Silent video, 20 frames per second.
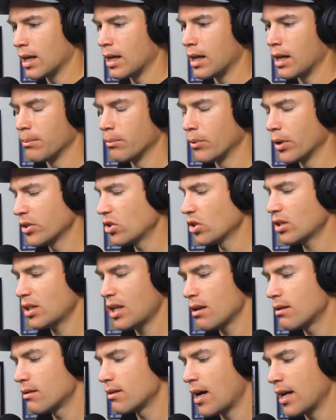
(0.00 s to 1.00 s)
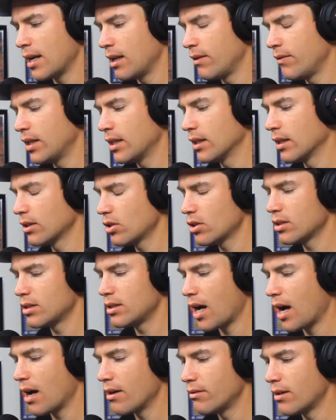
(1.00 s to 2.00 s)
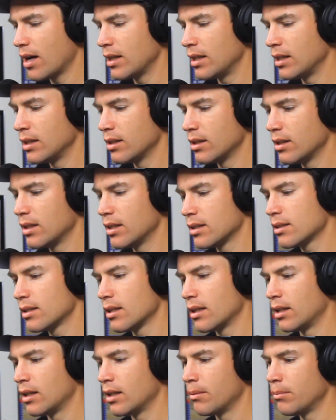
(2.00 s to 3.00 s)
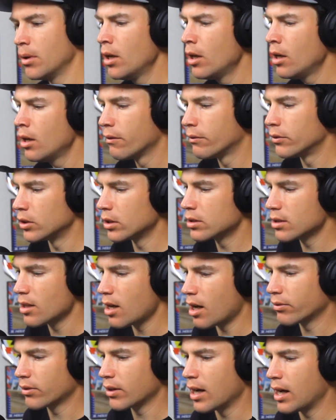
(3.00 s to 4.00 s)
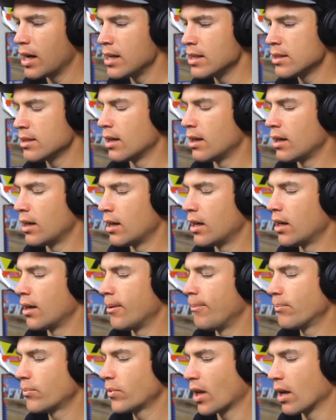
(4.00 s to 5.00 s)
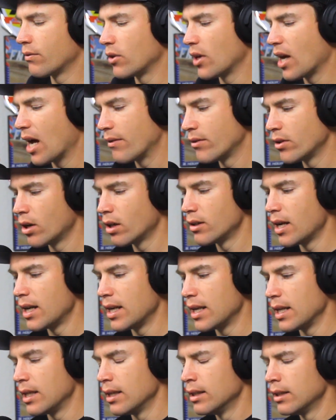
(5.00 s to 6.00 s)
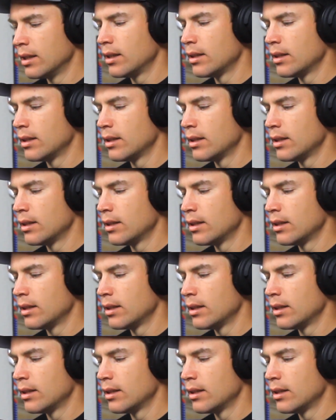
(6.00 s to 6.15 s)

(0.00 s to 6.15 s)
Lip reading: Let's just get right in it. Let's just dive right into this. First off, guys, if you haven't already,